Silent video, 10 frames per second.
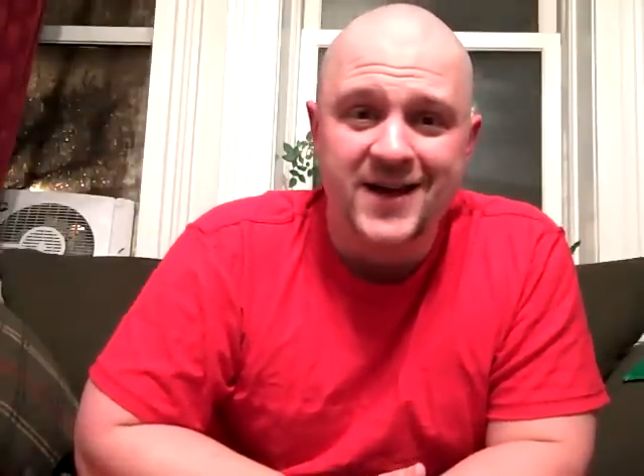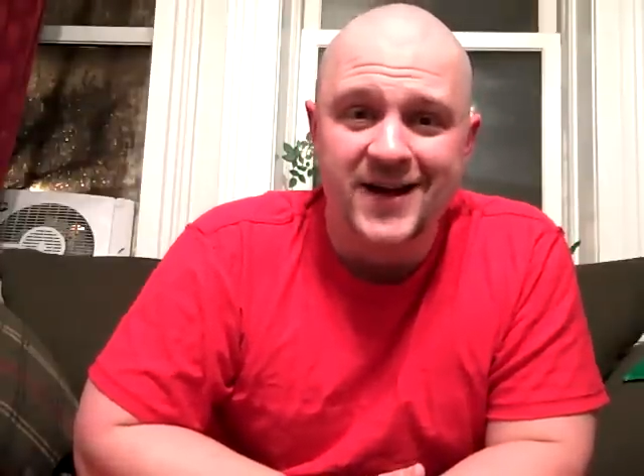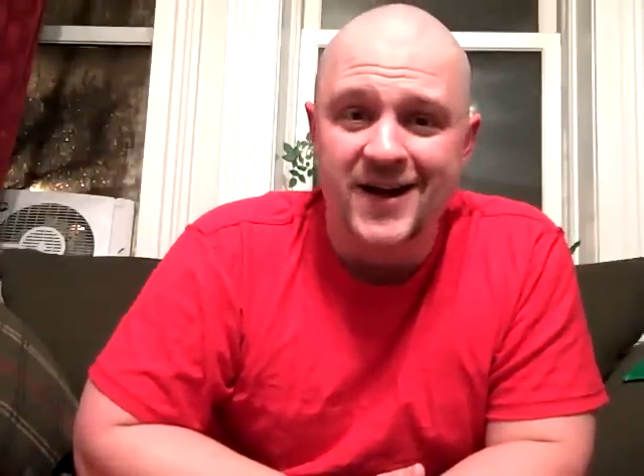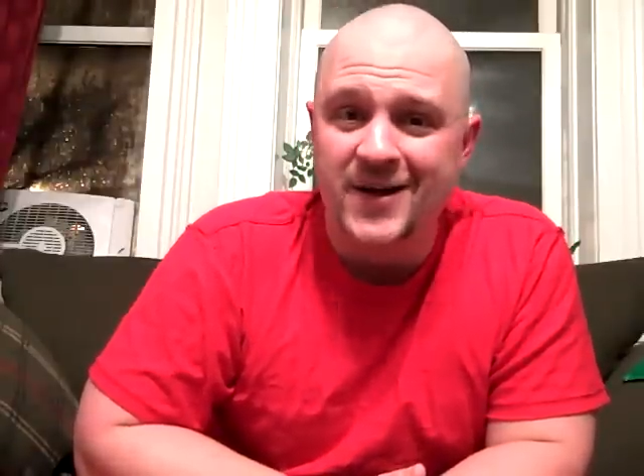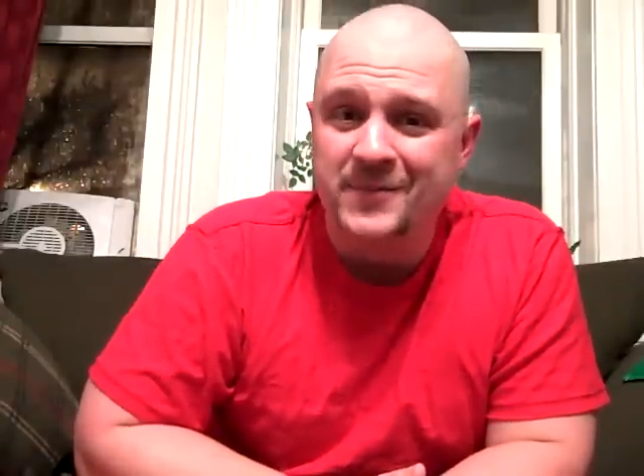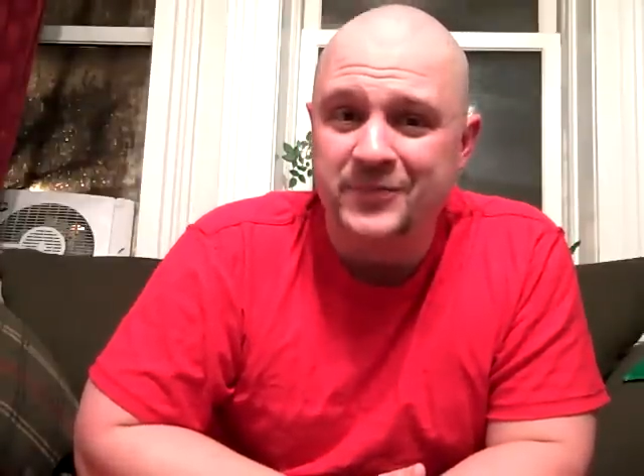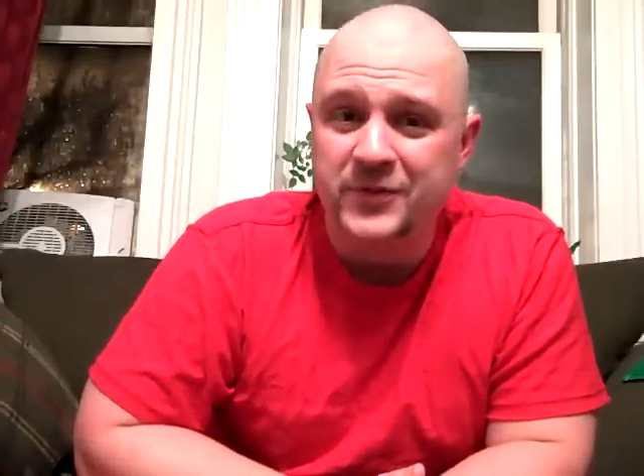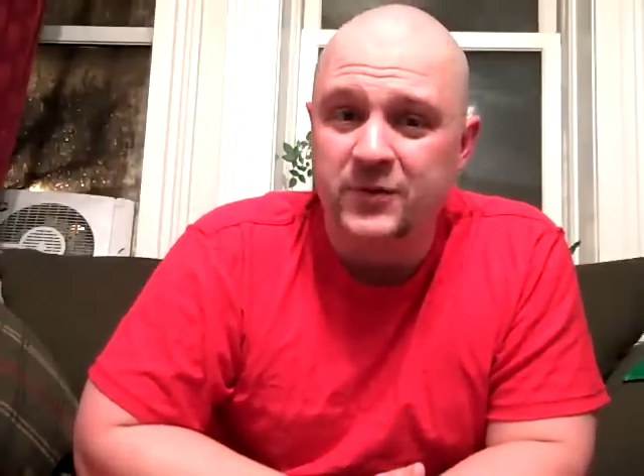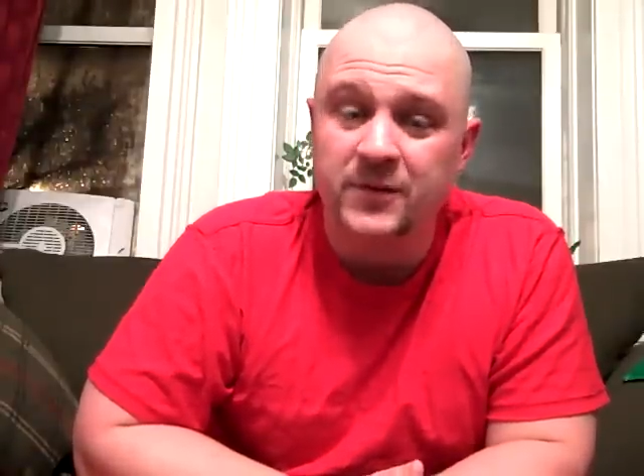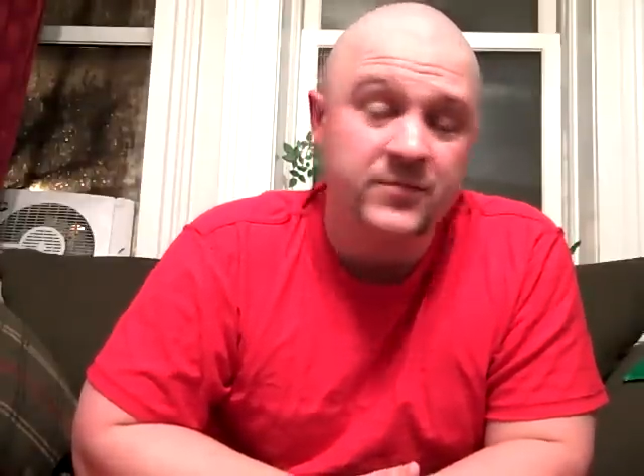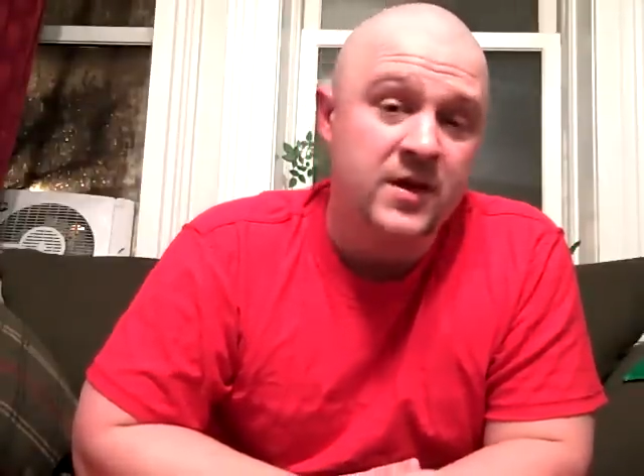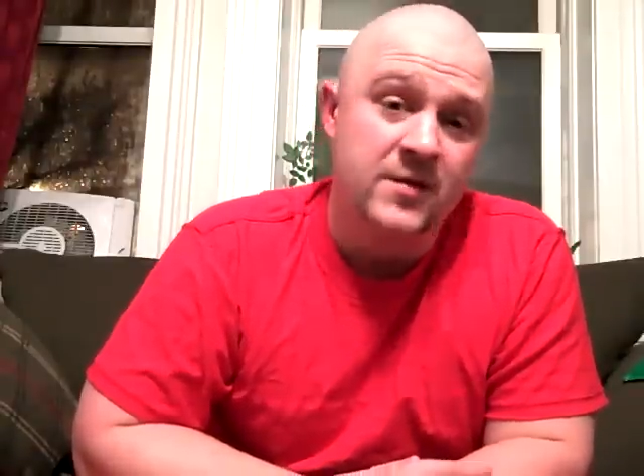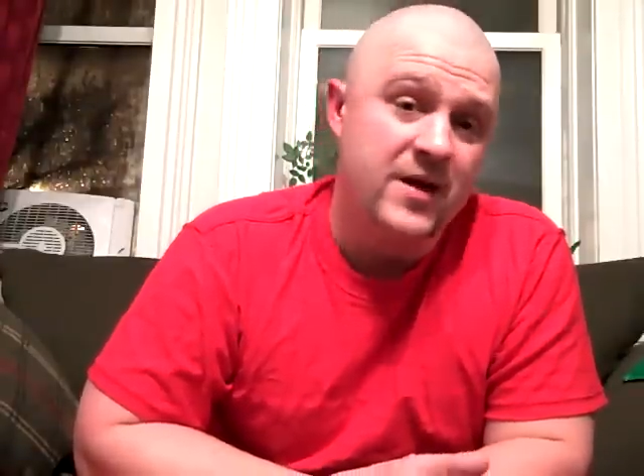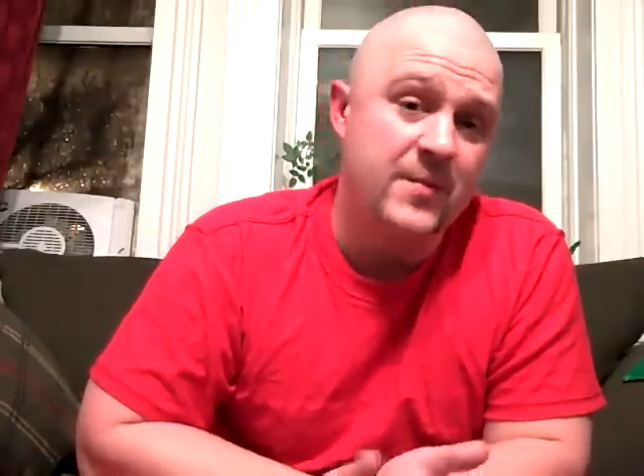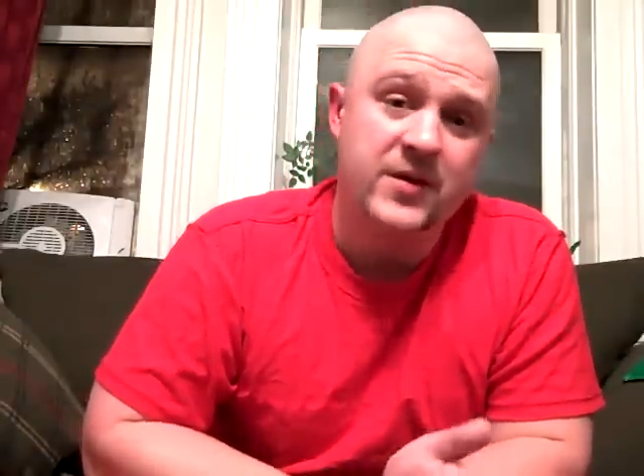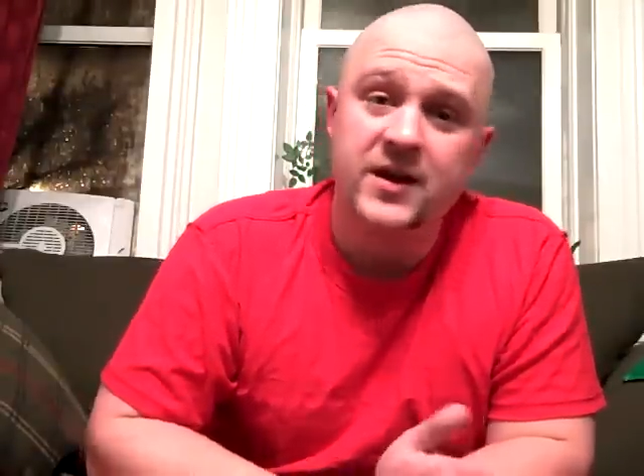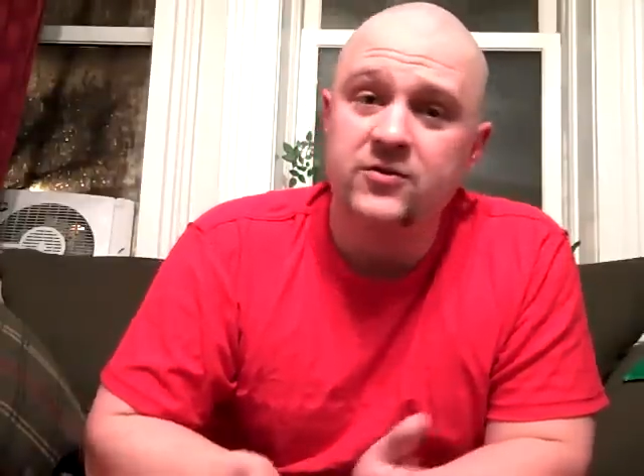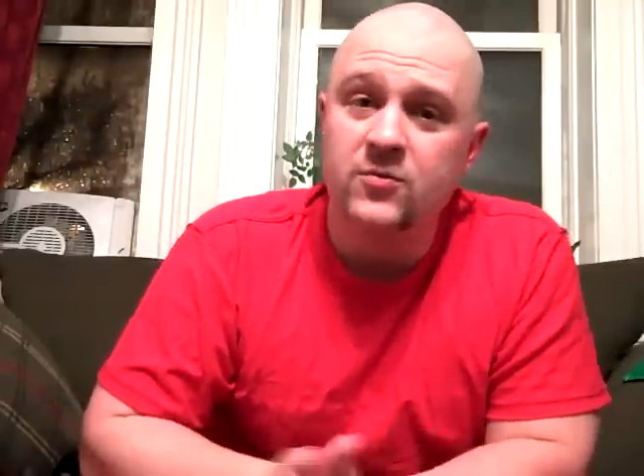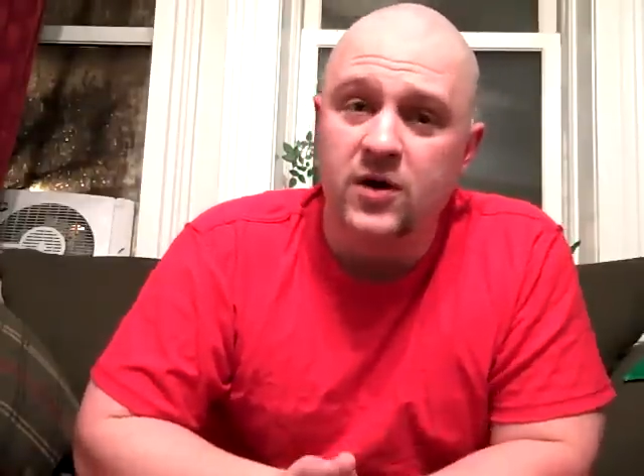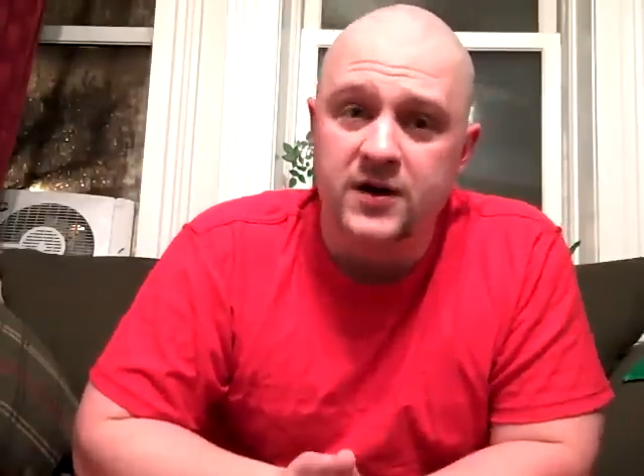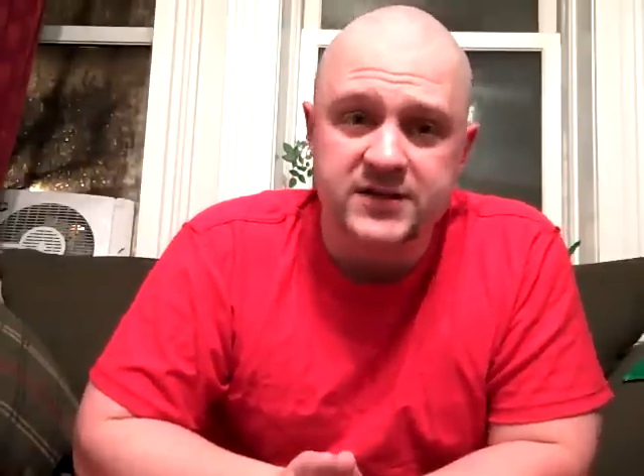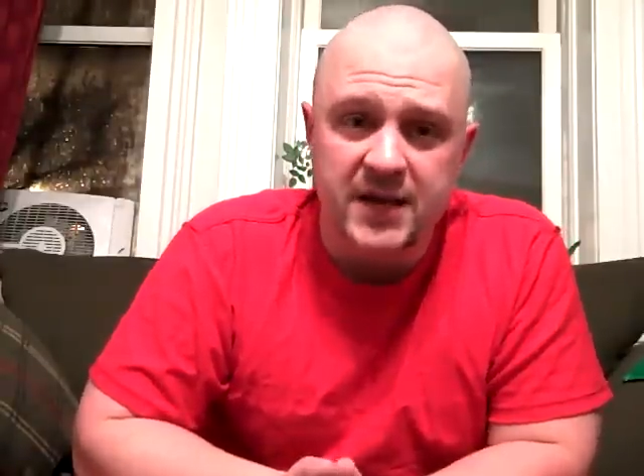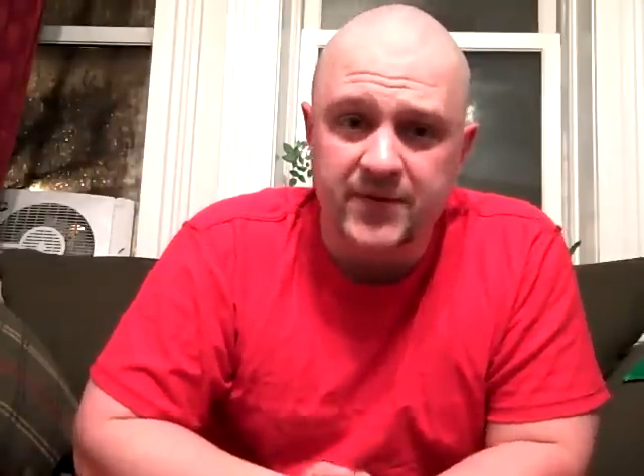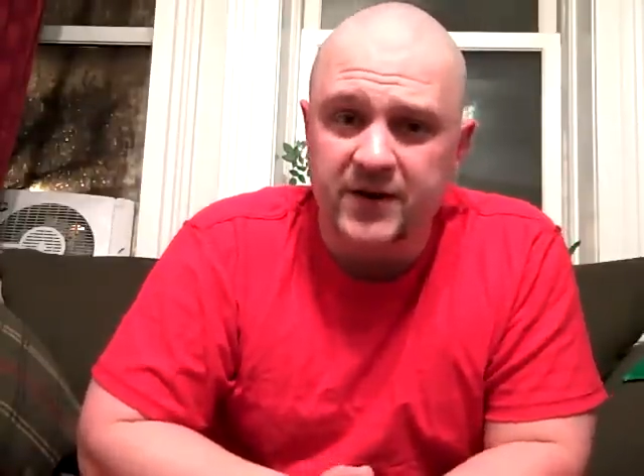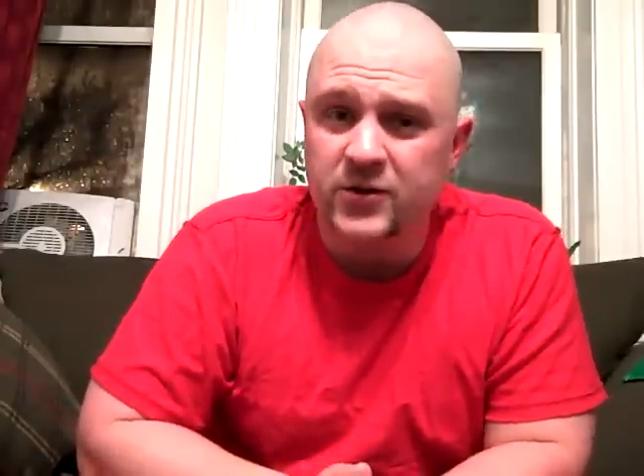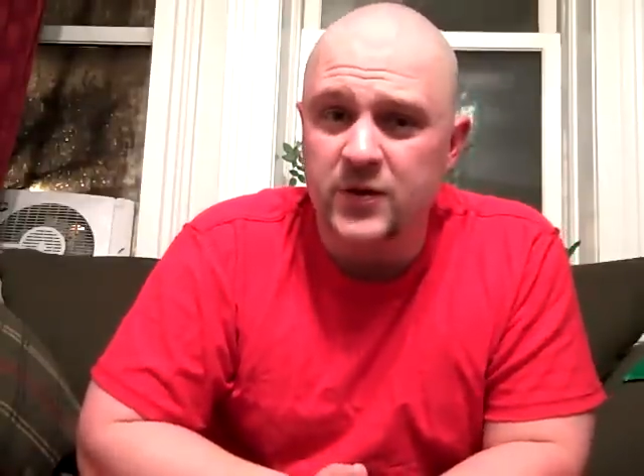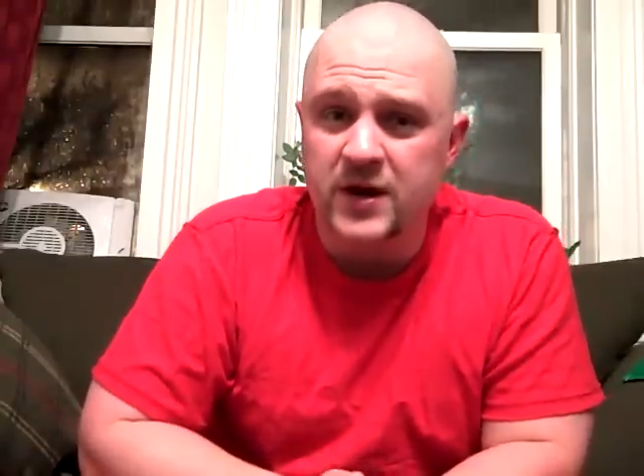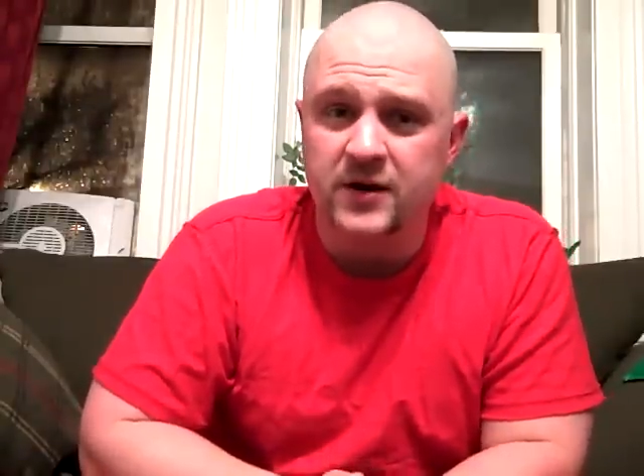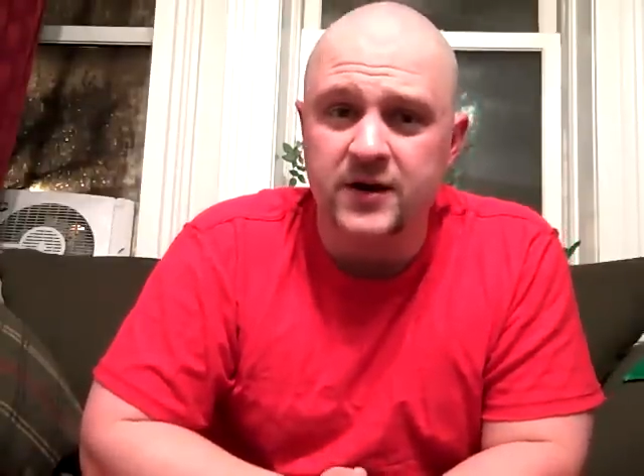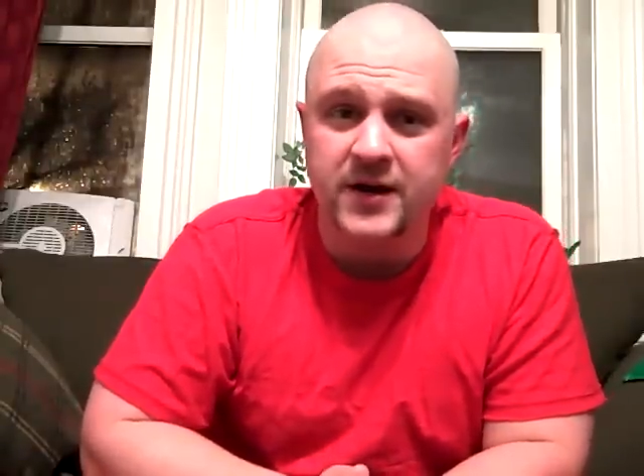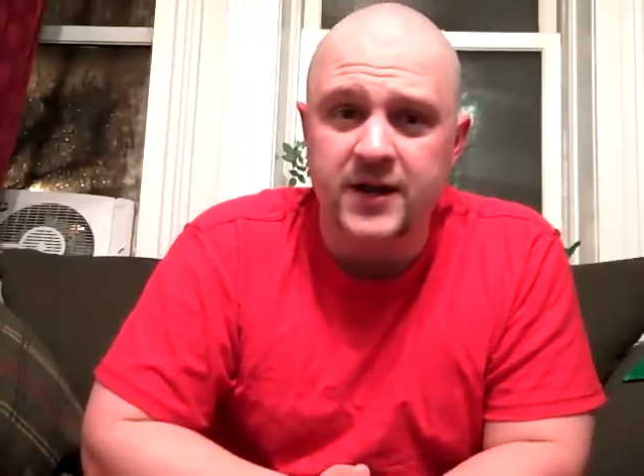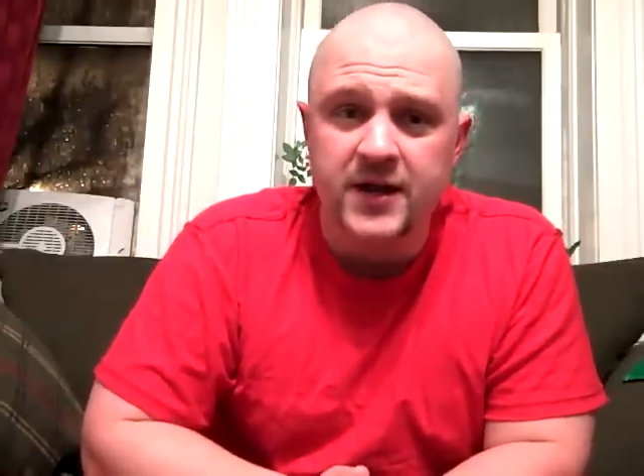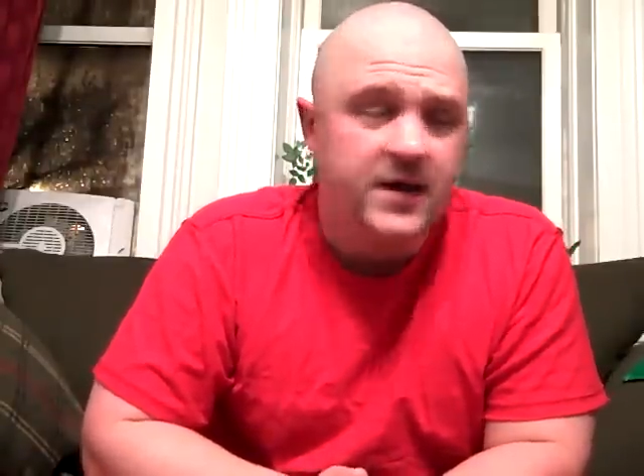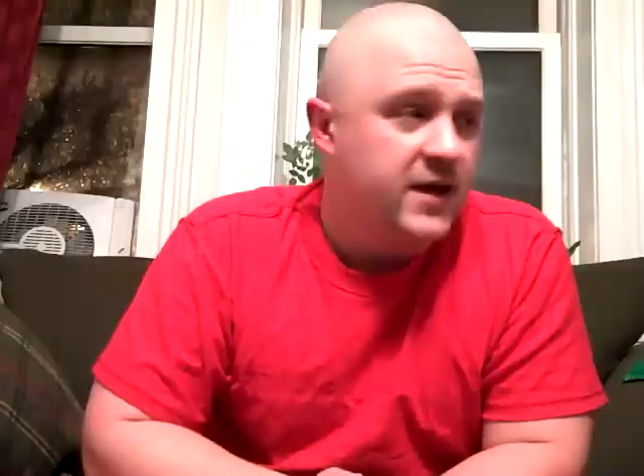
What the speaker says: Well, happy I got a new boss, happy I got a new haircut,